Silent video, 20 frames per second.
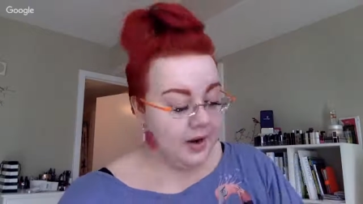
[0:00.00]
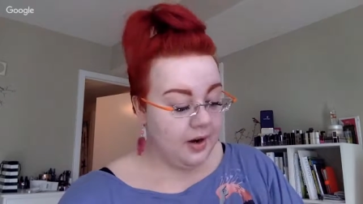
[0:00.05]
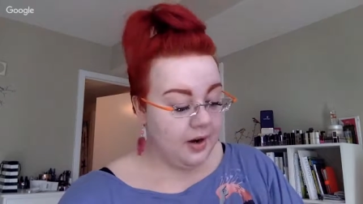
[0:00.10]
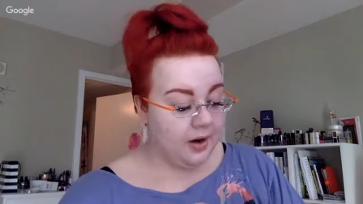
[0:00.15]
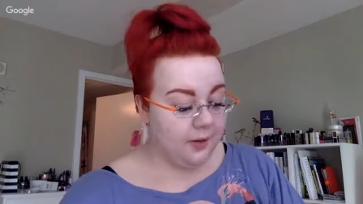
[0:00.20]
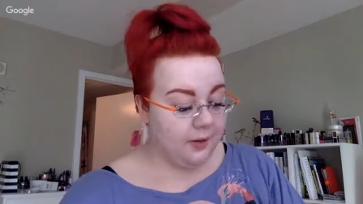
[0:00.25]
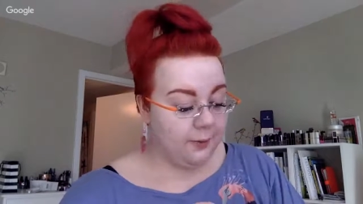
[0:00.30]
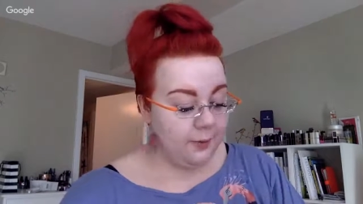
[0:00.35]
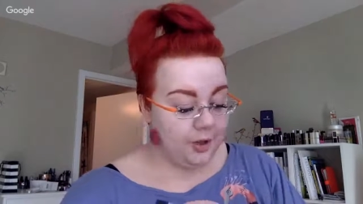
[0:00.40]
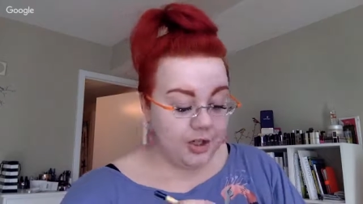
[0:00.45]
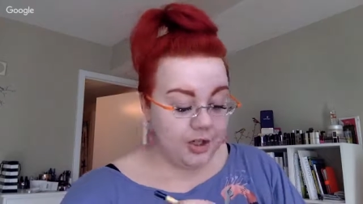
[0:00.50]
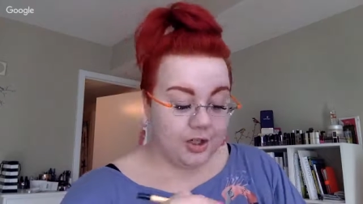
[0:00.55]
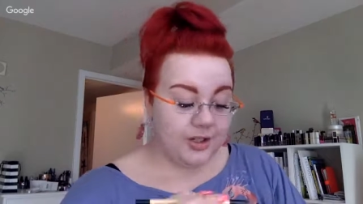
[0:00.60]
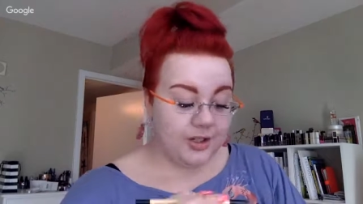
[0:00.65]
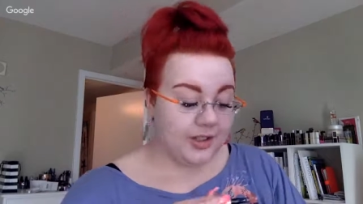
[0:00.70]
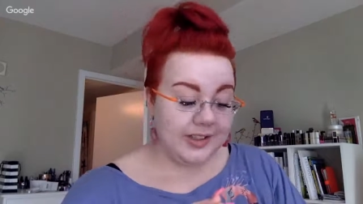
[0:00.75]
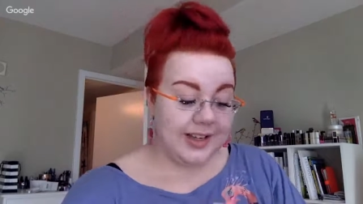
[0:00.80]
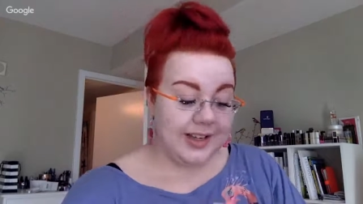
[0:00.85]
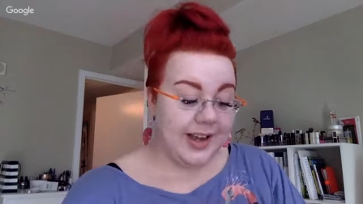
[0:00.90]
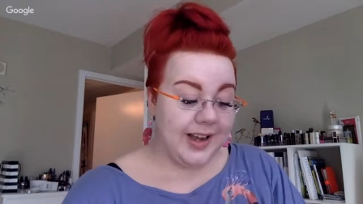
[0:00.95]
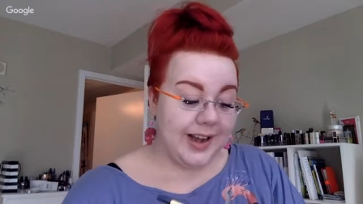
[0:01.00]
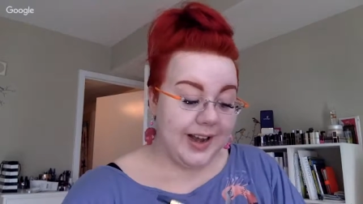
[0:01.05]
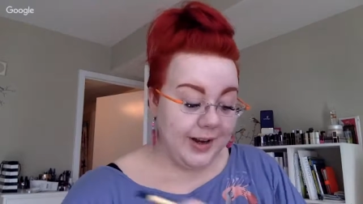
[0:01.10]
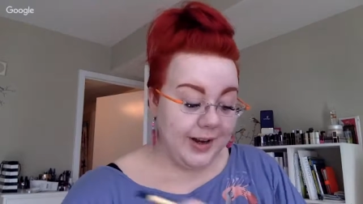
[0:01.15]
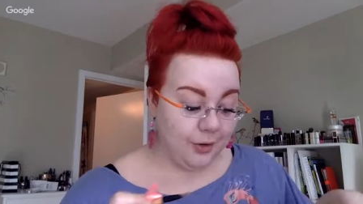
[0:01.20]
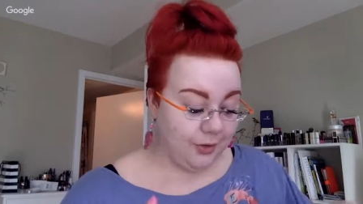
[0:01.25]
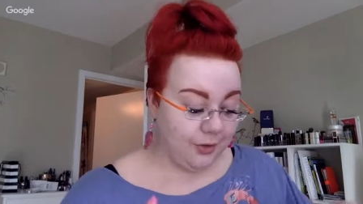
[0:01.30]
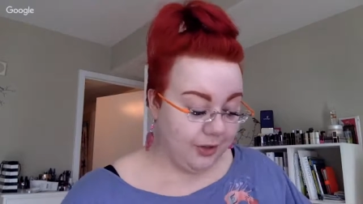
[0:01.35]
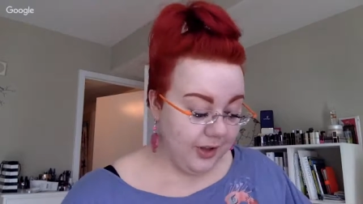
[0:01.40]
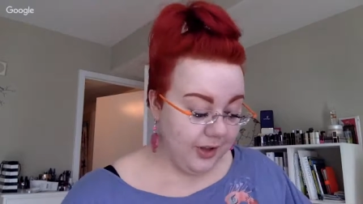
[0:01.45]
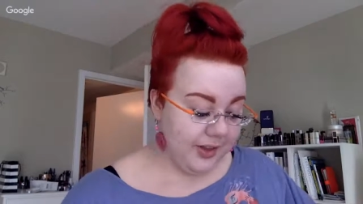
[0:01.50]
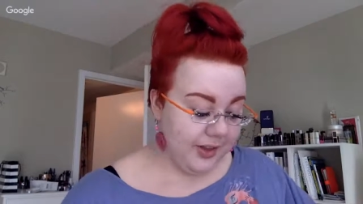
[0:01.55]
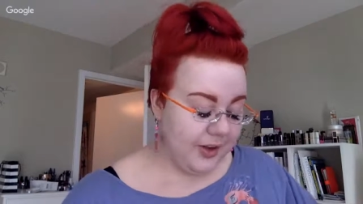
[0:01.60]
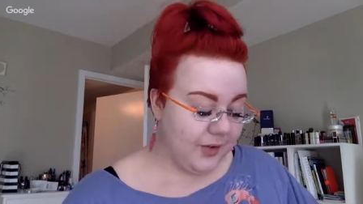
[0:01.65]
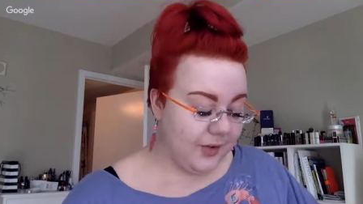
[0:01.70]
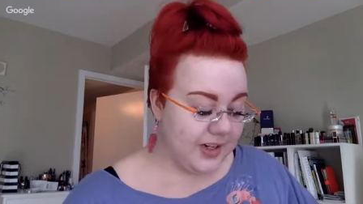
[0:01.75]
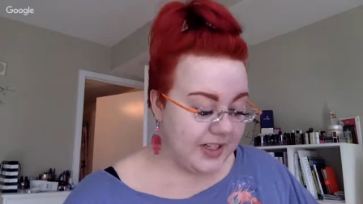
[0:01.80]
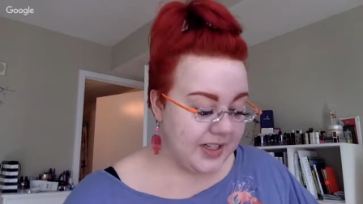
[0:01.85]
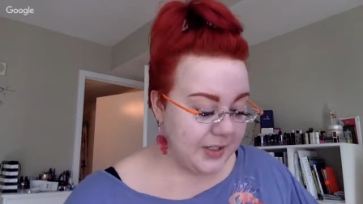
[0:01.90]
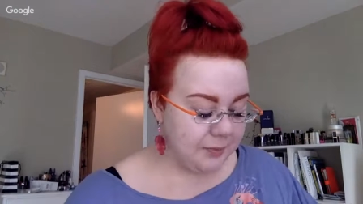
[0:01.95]
unfortunately I don't think
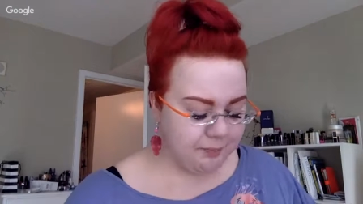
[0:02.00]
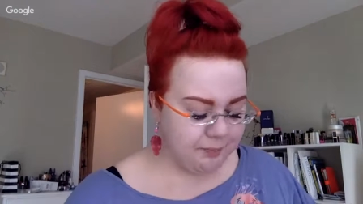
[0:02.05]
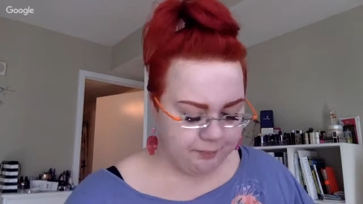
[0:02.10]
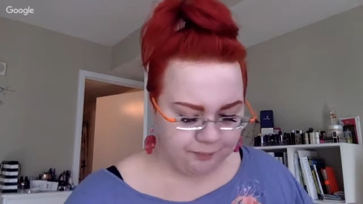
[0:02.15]
there is.